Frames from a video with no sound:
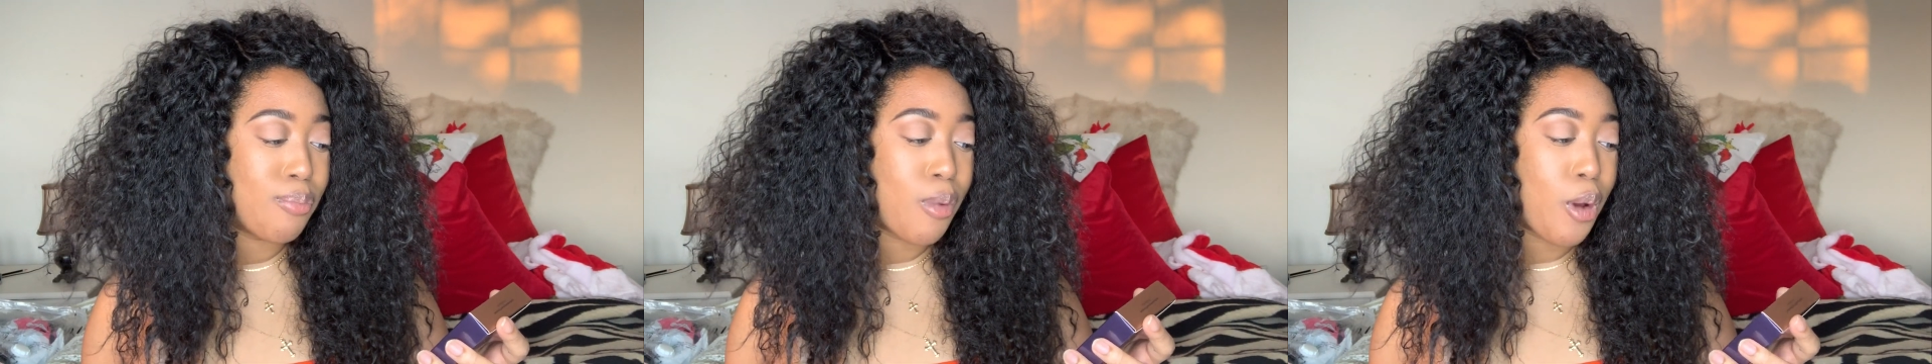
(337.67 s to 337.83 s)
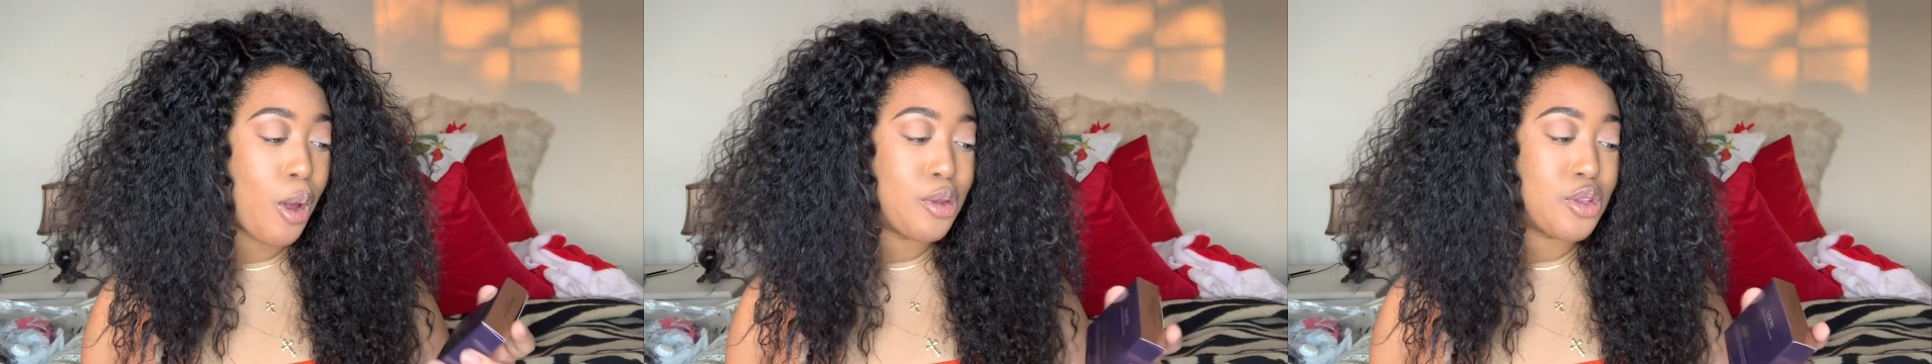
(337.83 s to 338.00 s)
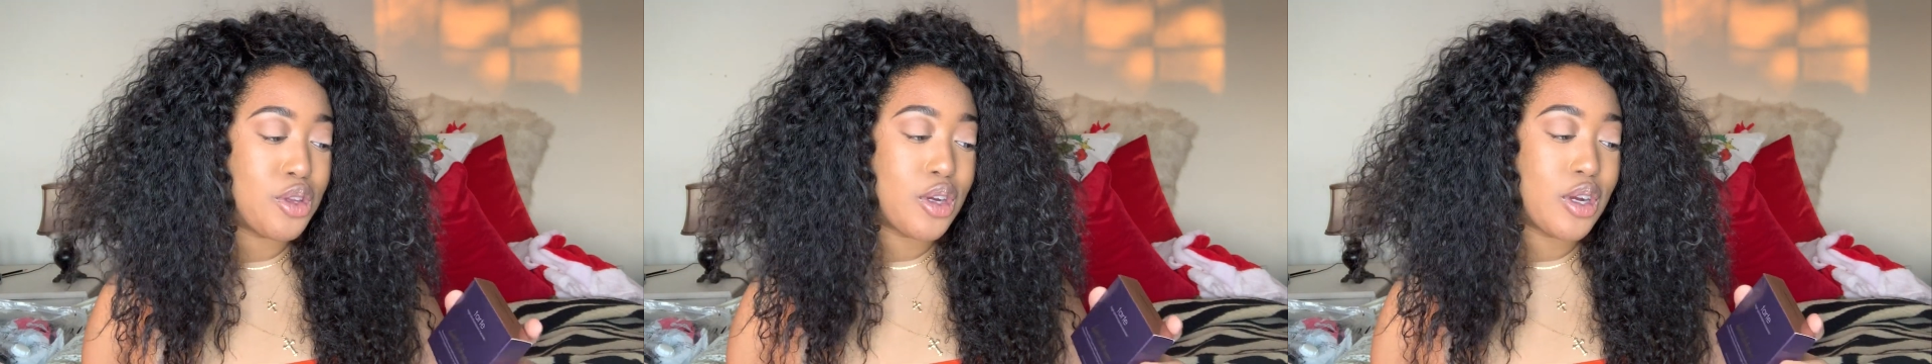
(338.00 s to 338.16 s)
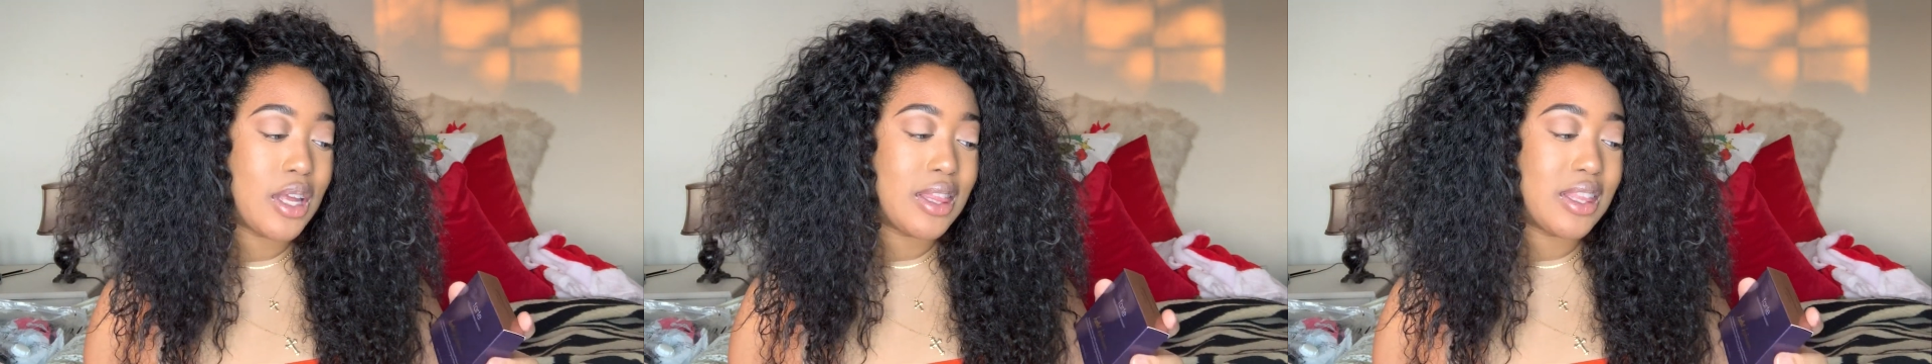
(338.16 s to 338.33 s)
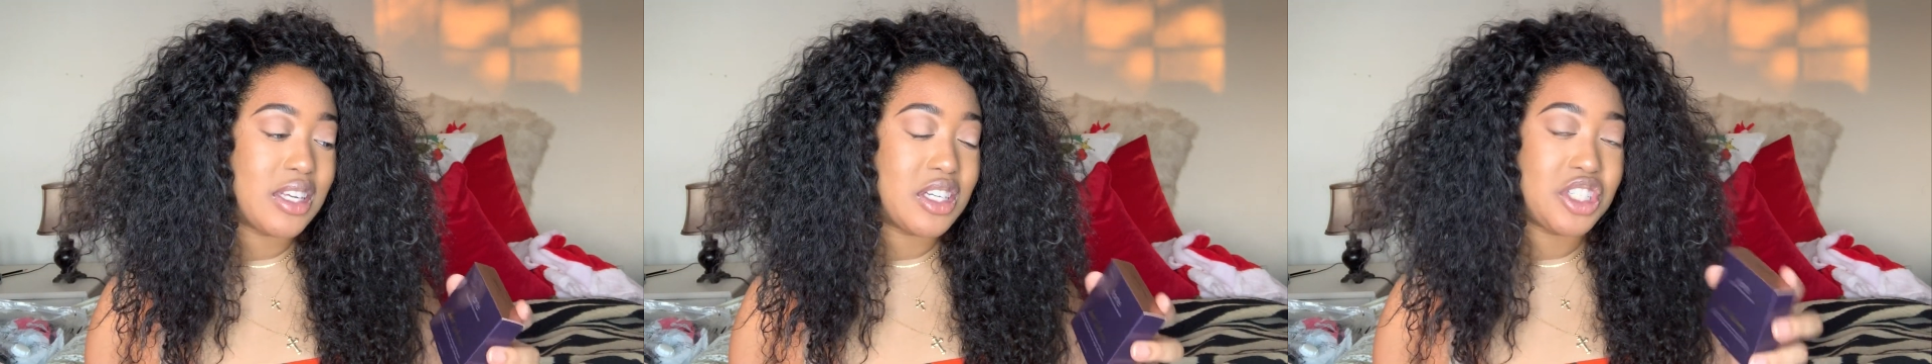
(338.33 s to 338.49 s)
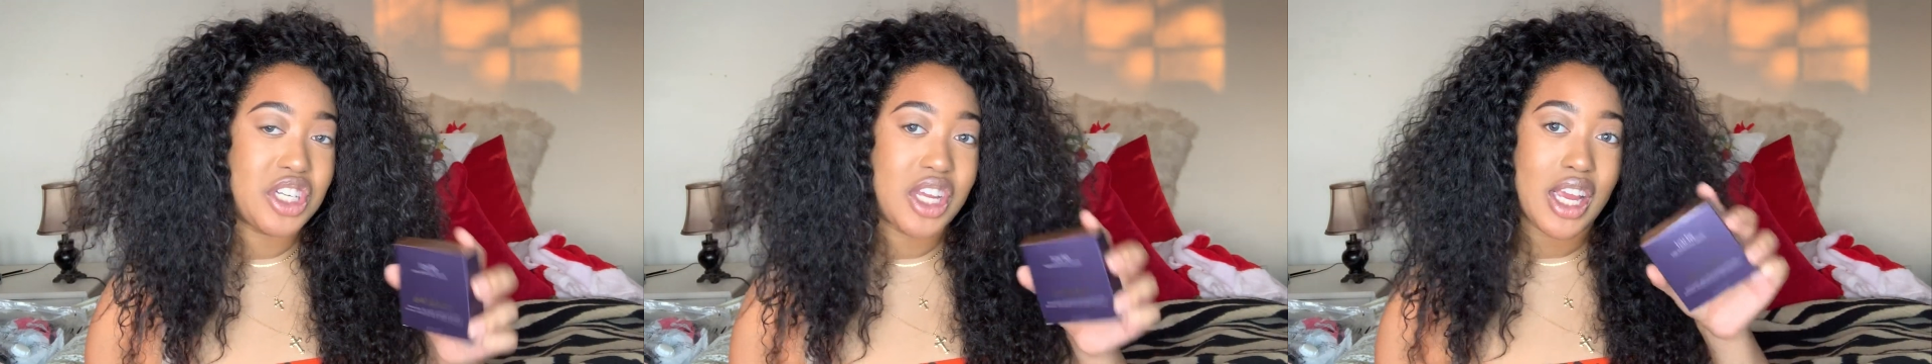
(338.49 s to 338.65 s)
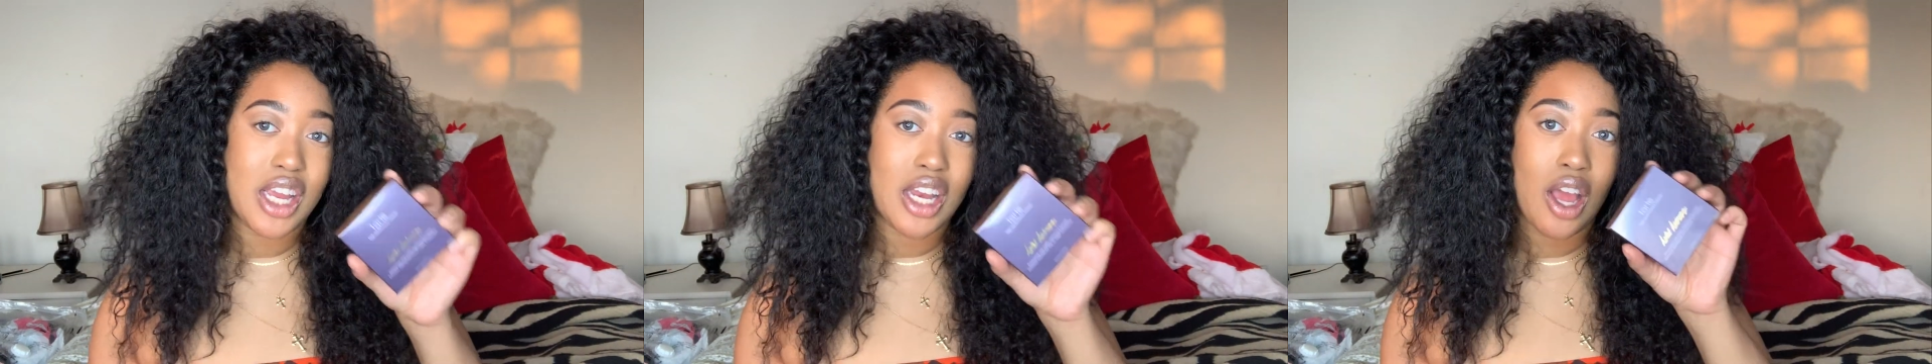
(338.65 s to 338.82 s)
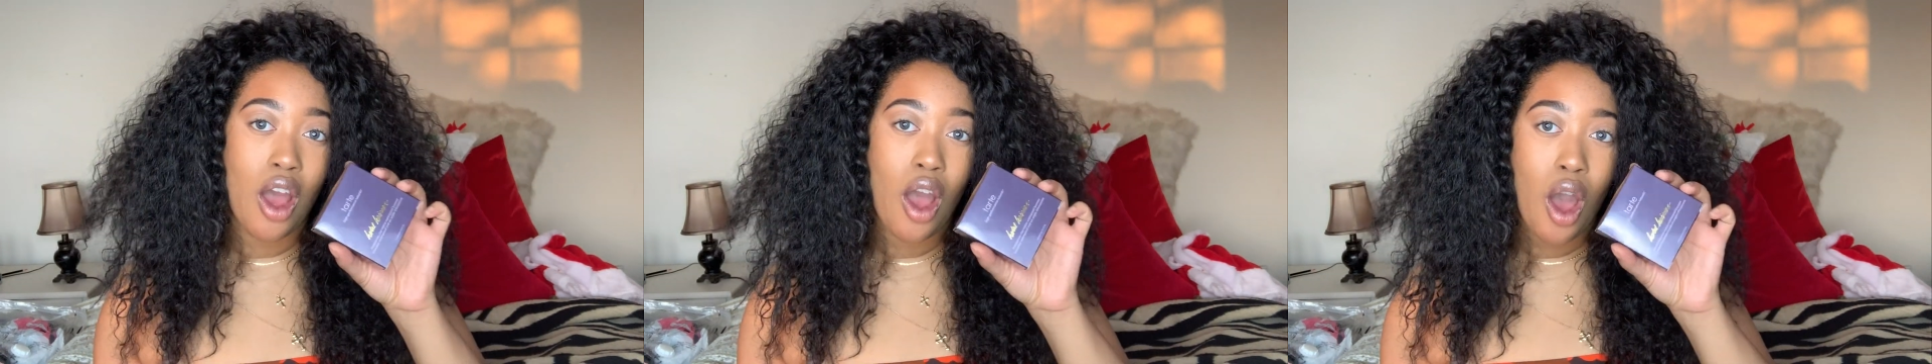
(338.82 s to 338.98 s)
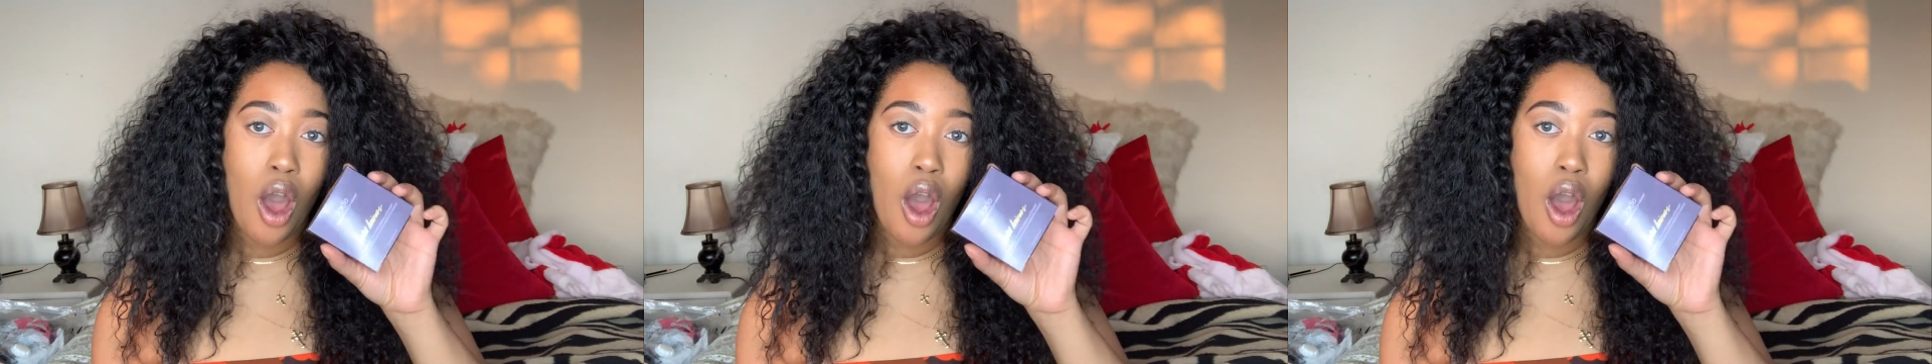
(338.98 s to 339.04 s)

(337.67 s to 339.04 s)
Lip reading: Bronzer in the shade